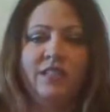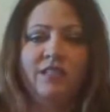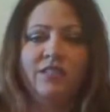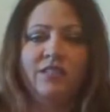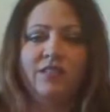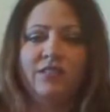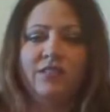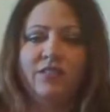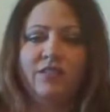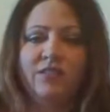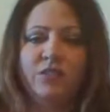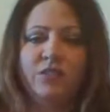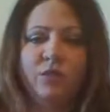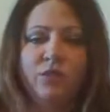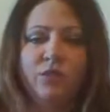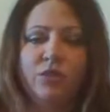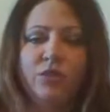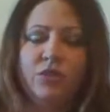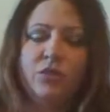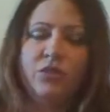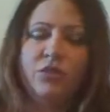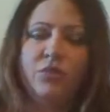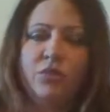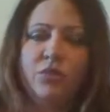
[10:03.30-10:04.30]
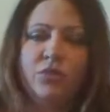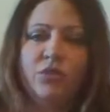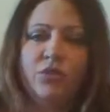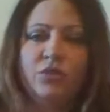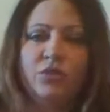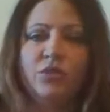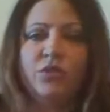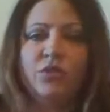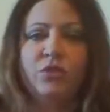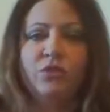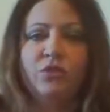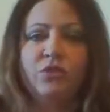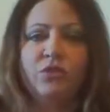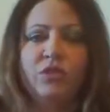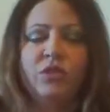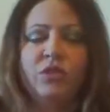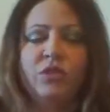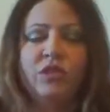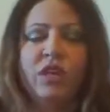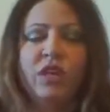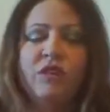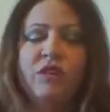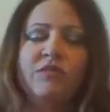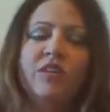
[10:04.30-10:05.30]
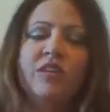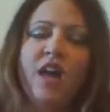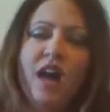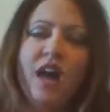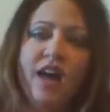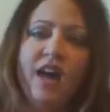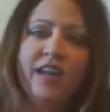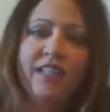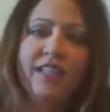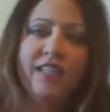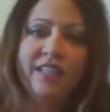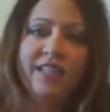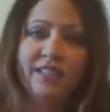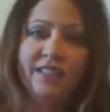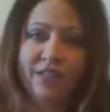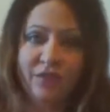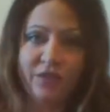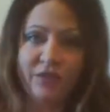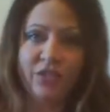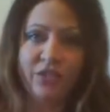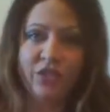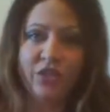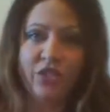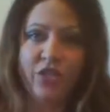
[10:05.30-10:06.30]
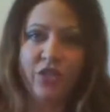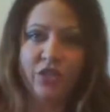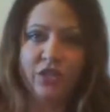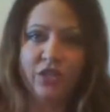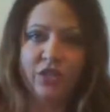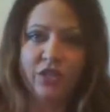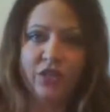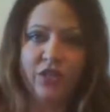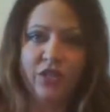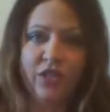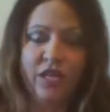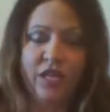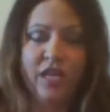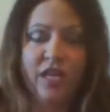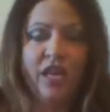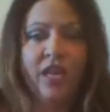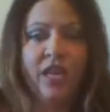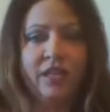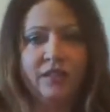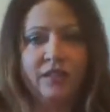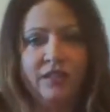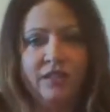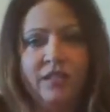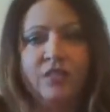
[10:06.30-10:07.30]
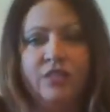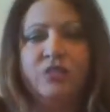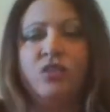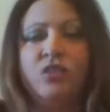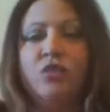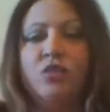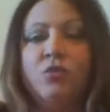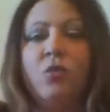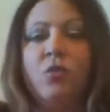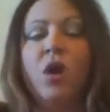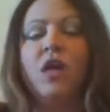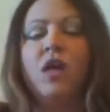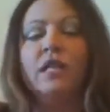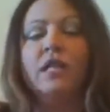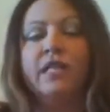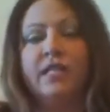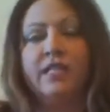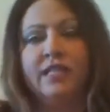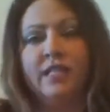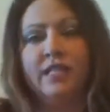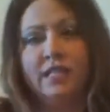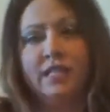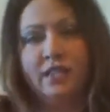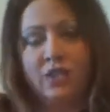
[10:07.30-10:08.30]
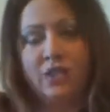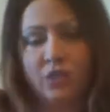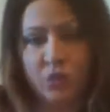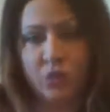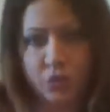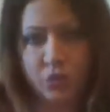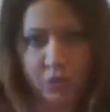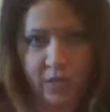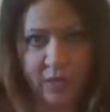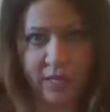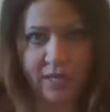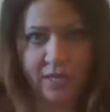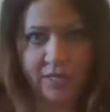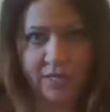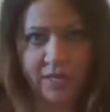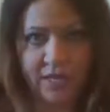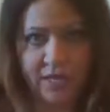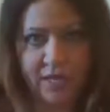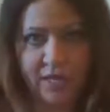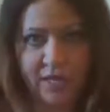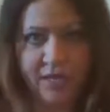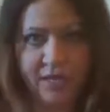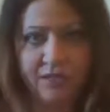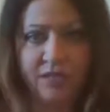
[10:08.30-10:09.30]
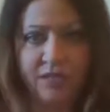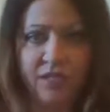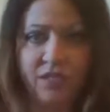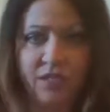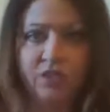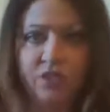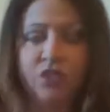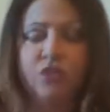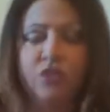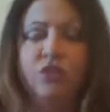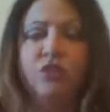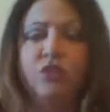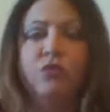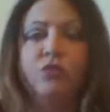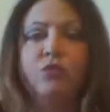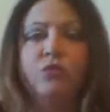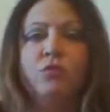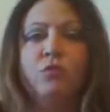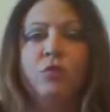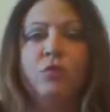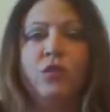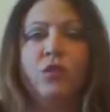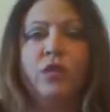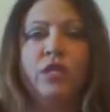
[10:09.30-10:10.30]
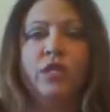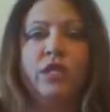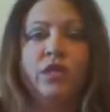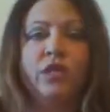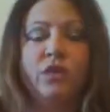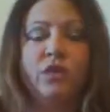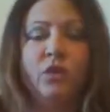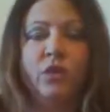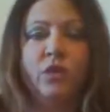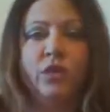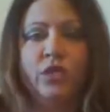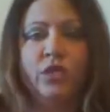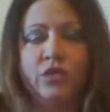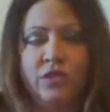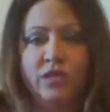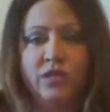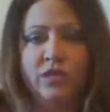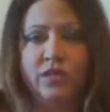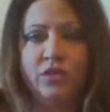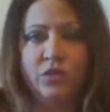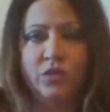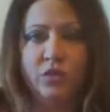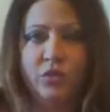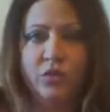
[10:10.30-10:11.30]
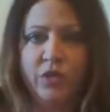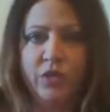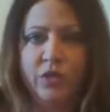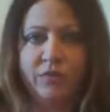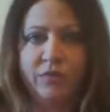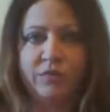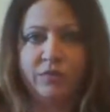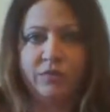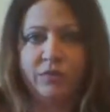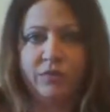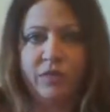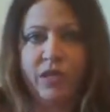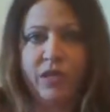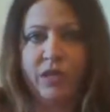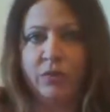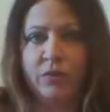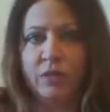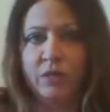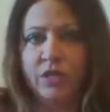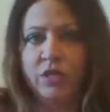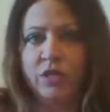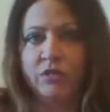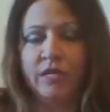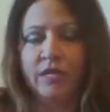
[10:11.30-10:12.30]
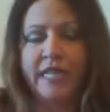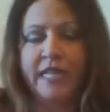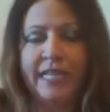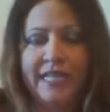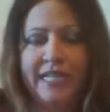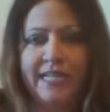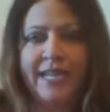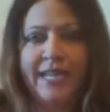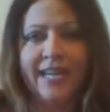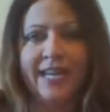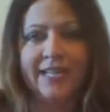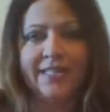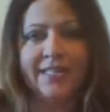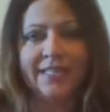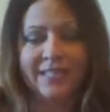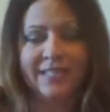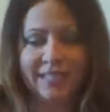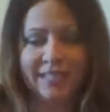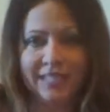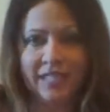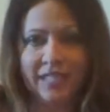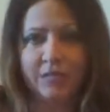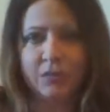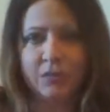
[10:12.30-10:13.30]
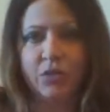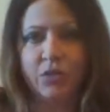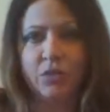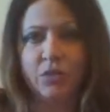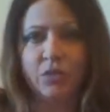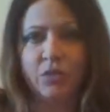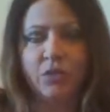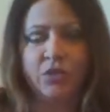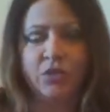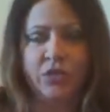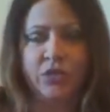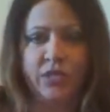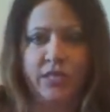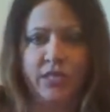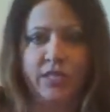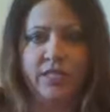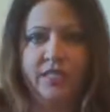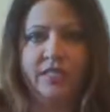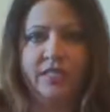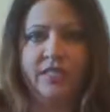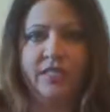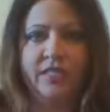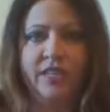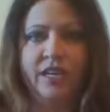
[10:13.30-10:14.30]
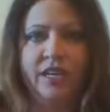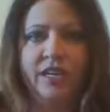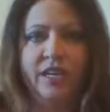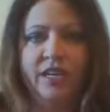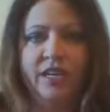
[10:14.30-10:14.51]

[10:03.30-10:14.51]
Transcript: and do what you're supposed to do to love God and love each other. And then you're walking in His way. Then you're working according to His will. Otherwise, you cannot claim it or say it.